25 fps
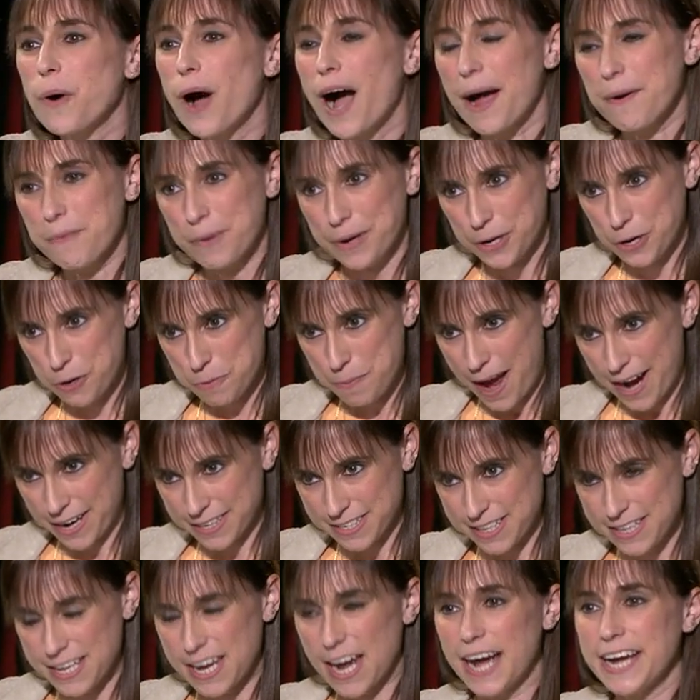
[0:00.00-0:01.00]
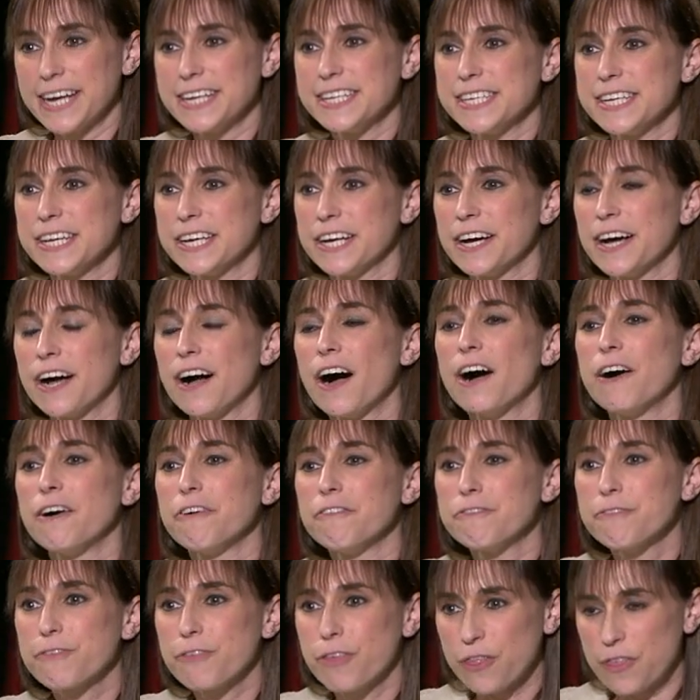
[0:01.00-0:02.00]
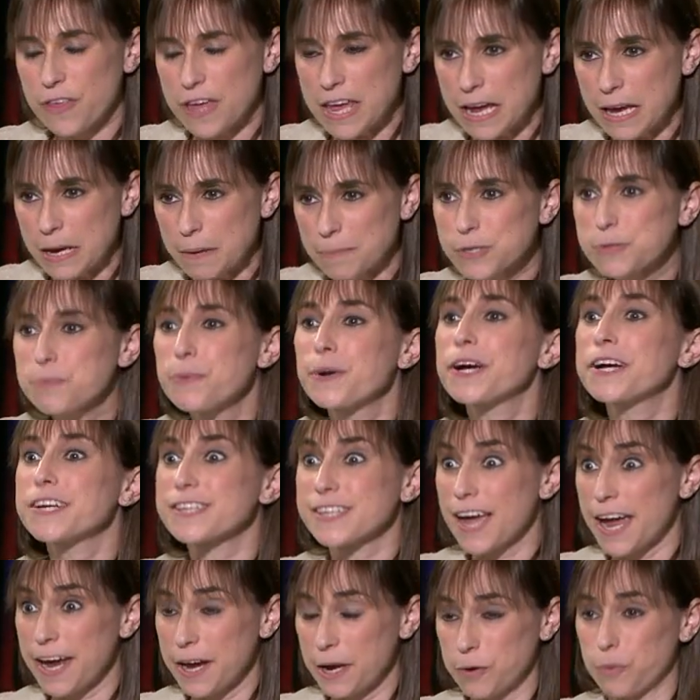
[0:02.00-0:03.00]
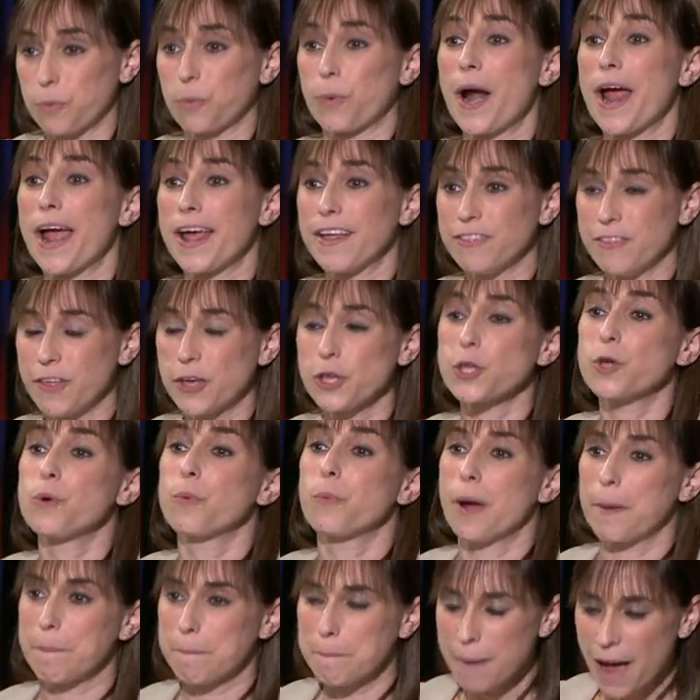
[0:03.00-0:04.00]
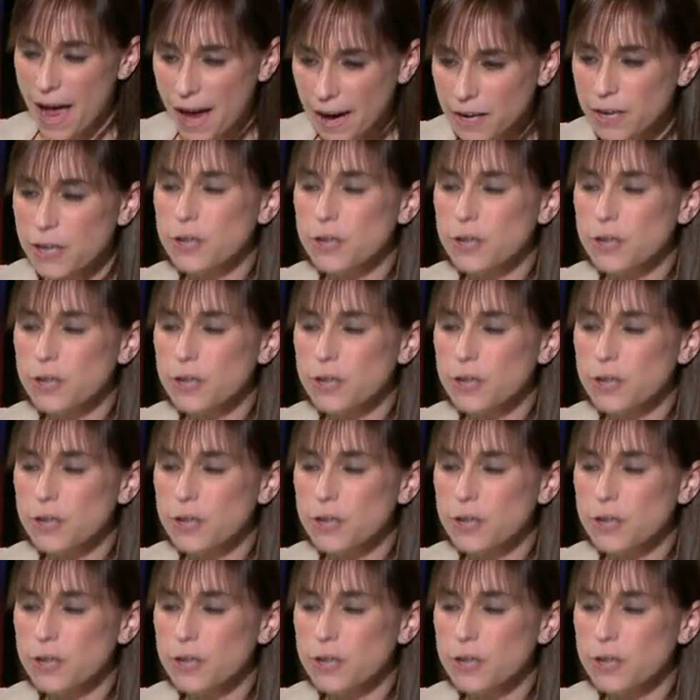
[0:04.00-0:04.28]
I want to go back to the idea of themes, because I had read that you went back